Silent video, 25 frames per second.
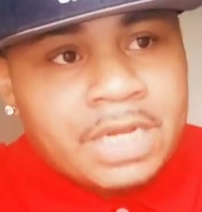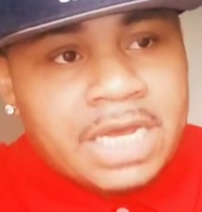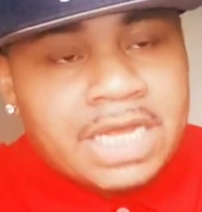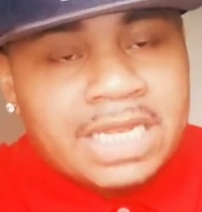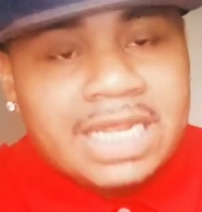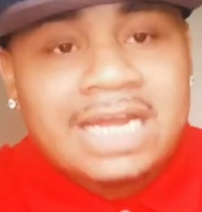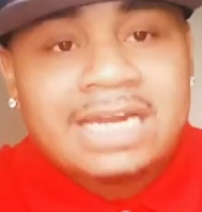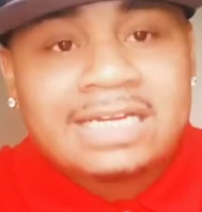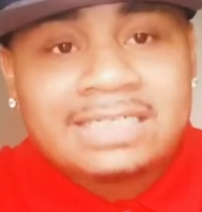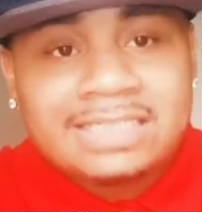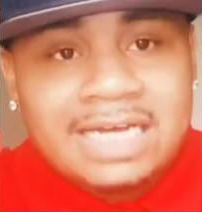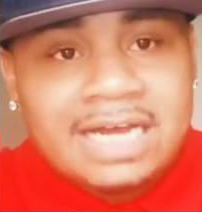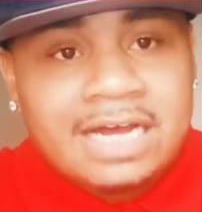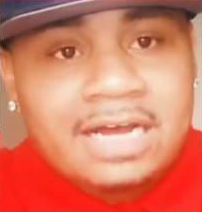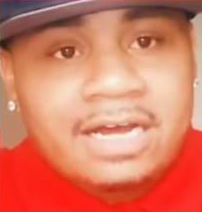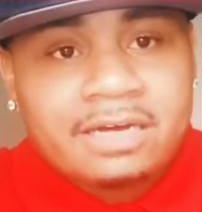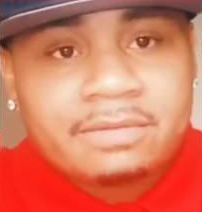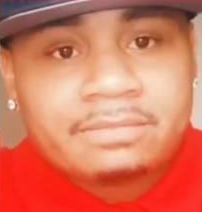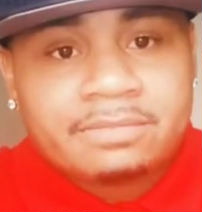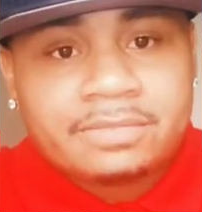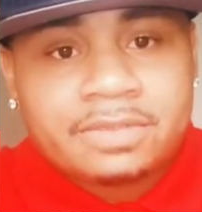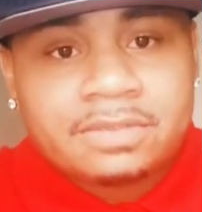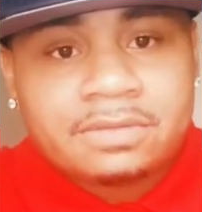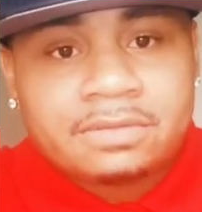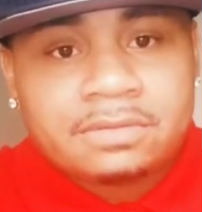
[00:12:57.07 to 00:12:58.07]
a lot of
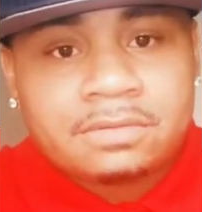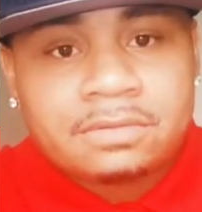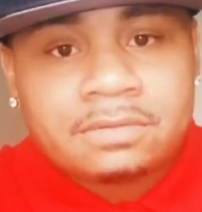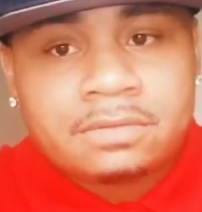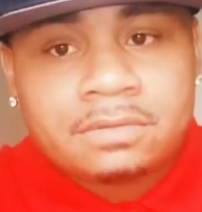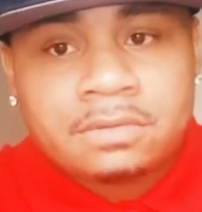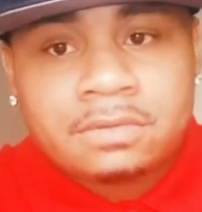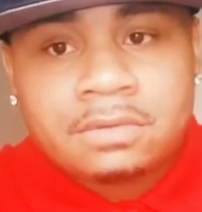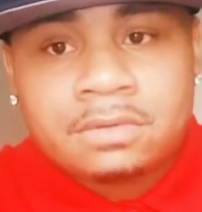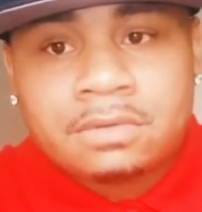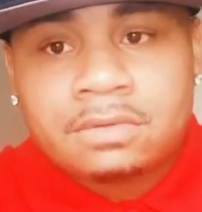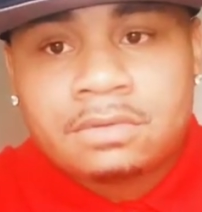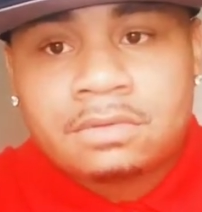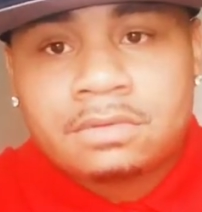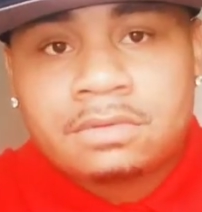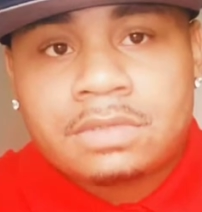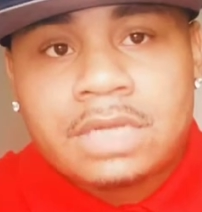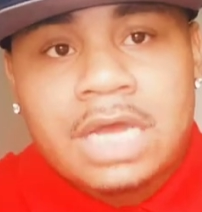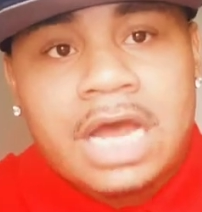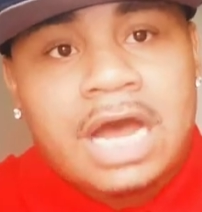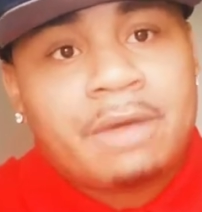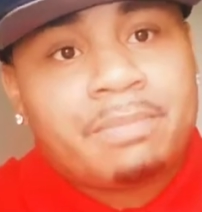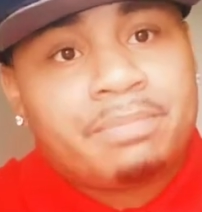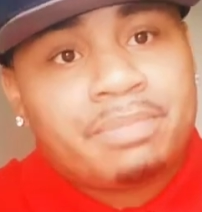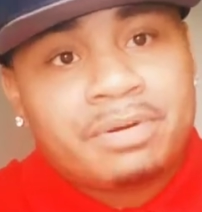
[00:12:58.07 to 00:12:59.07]
times
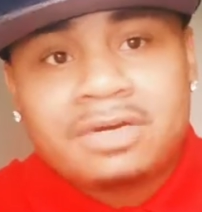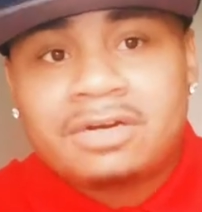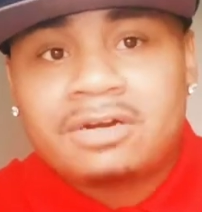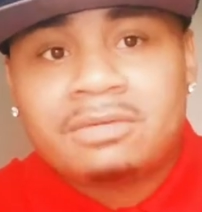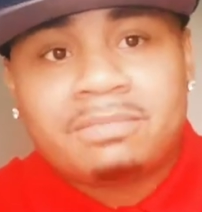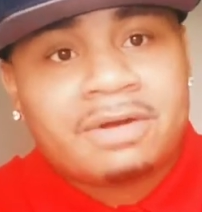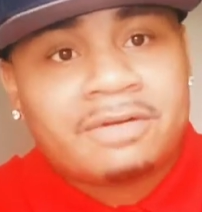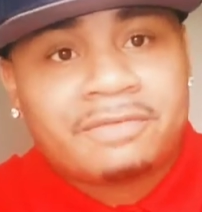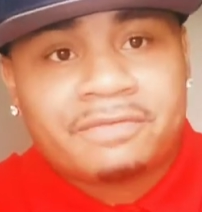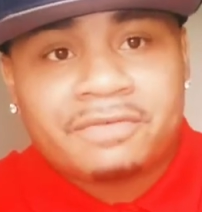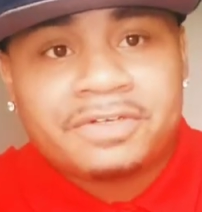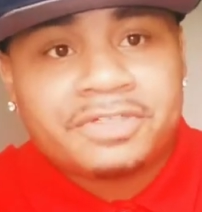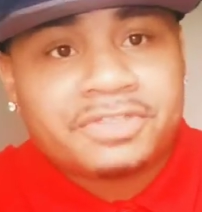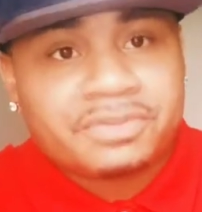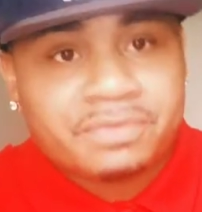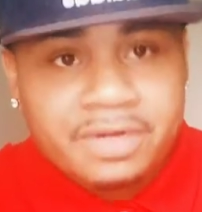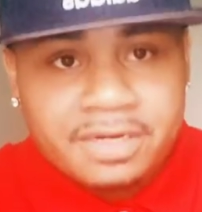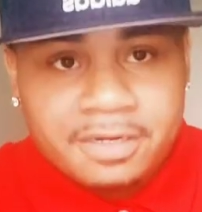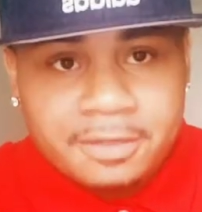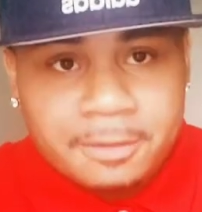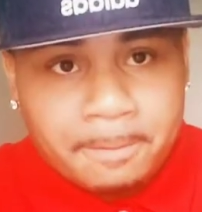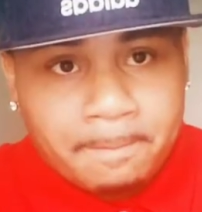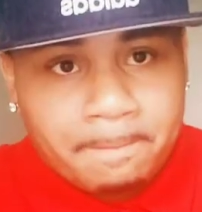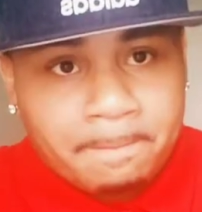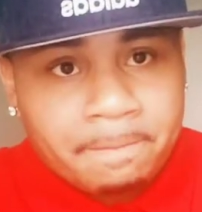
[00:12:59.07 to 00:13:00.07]
I'll put it on my
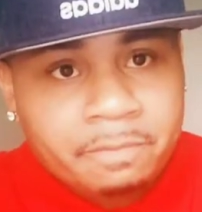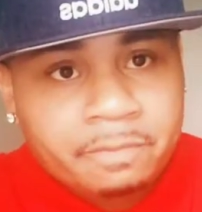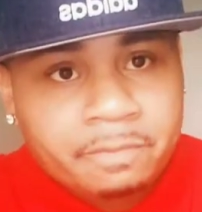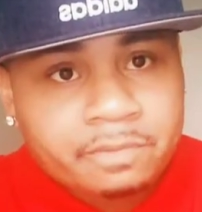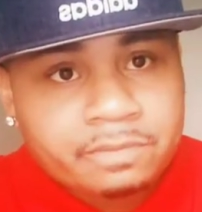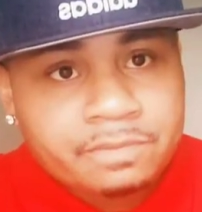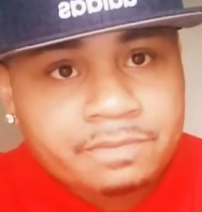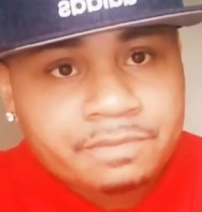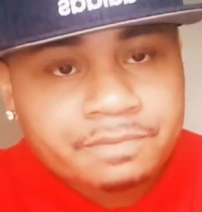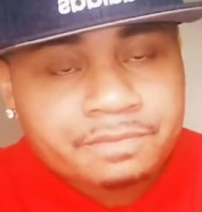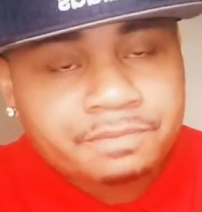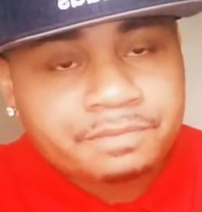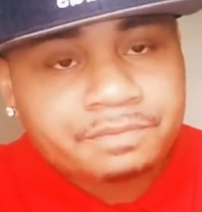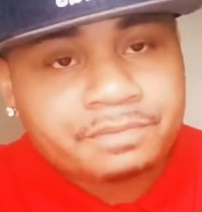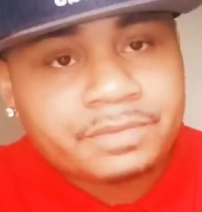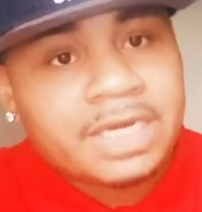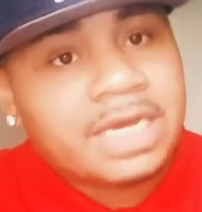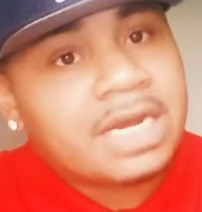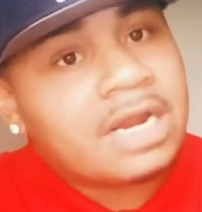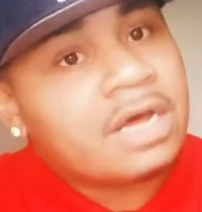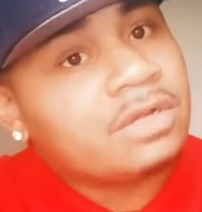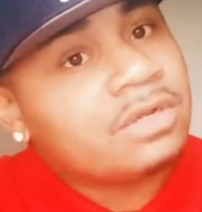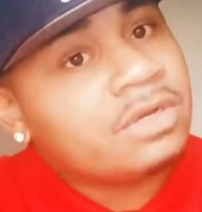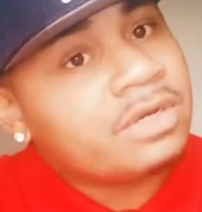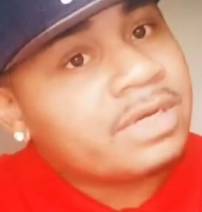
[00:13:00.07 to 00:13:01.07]
refrigerator
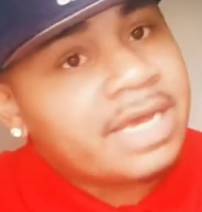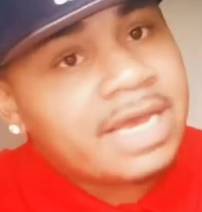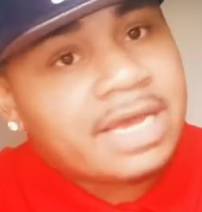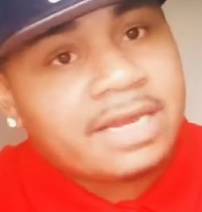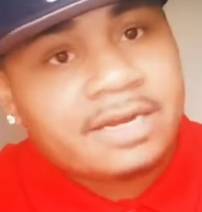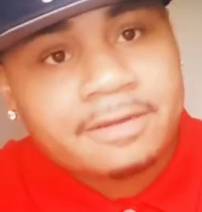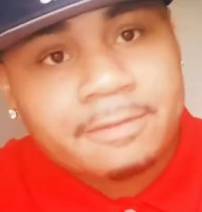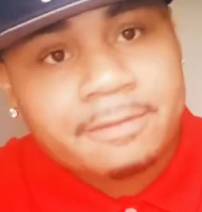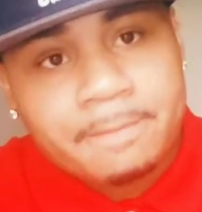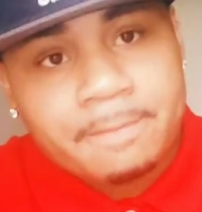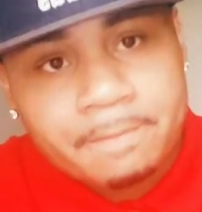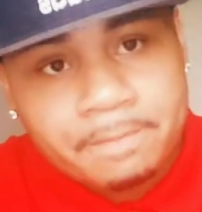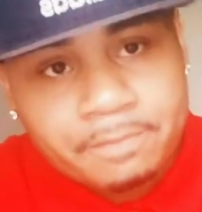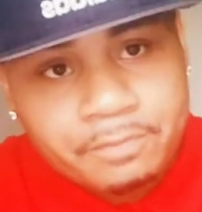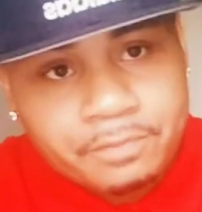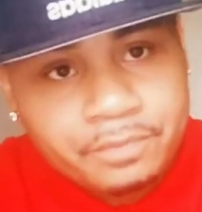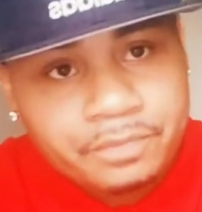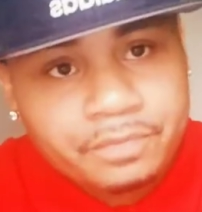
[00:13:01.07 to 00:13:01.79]
and I'll look at it.